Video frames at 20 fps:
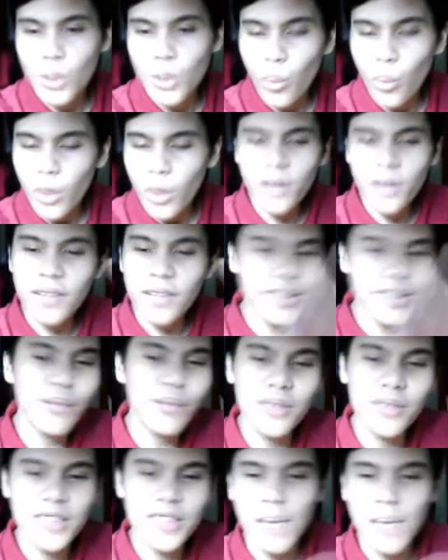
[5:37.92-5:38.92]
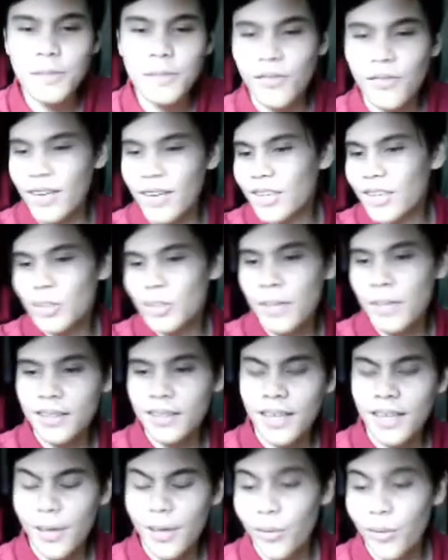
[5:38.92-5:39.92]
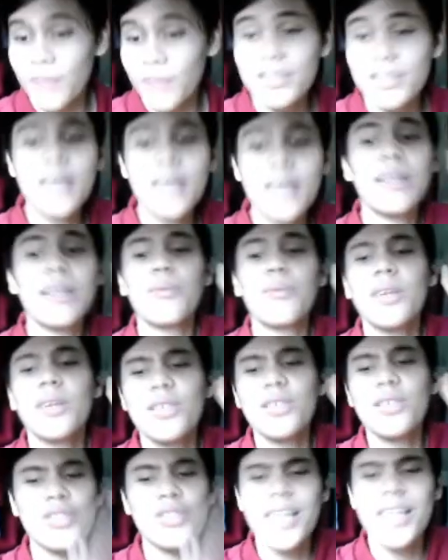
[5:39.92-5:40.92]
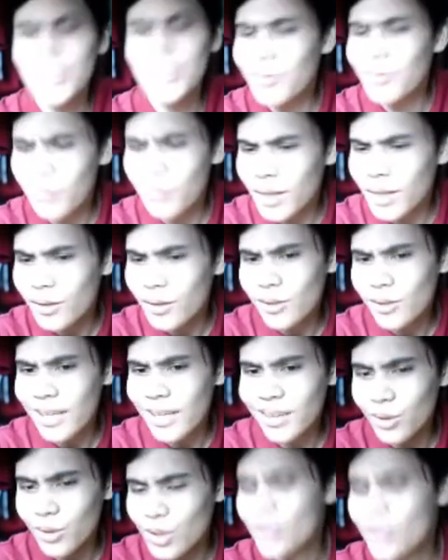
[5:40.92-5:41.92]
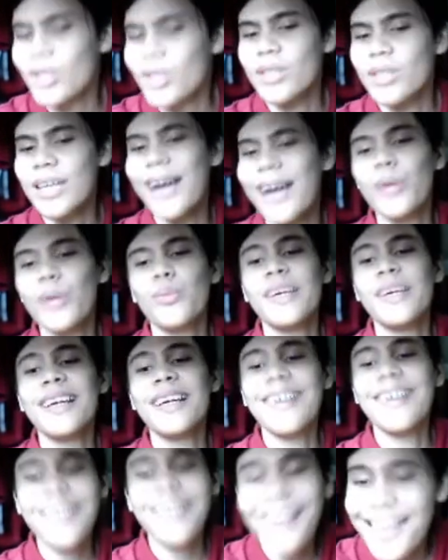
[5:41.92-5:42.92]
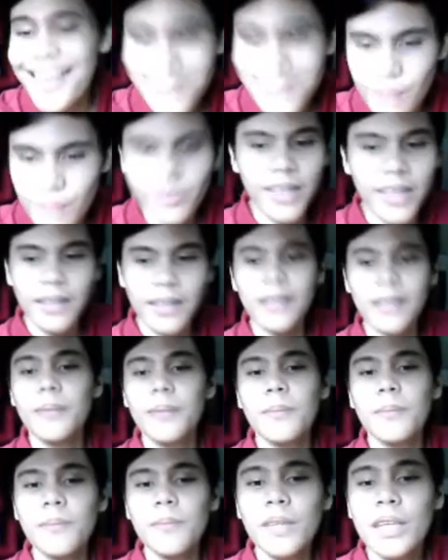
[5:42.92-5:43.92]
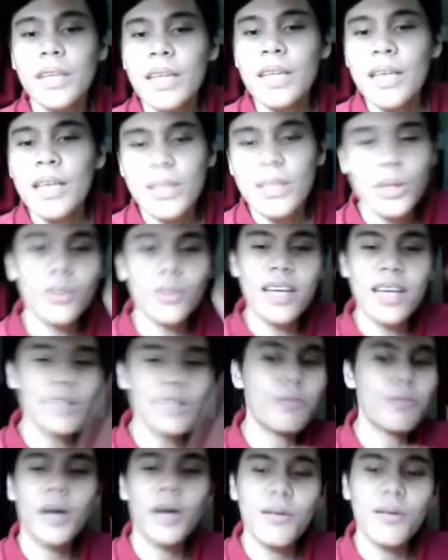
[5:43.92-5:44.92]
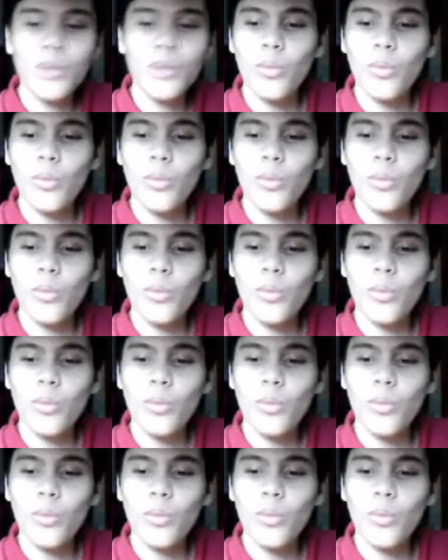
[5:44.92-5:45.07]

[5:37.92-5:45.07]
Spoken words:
so what are the different types of electromagnetic waves? Let's understand some of their characteristics. How do we classify them? So that's part of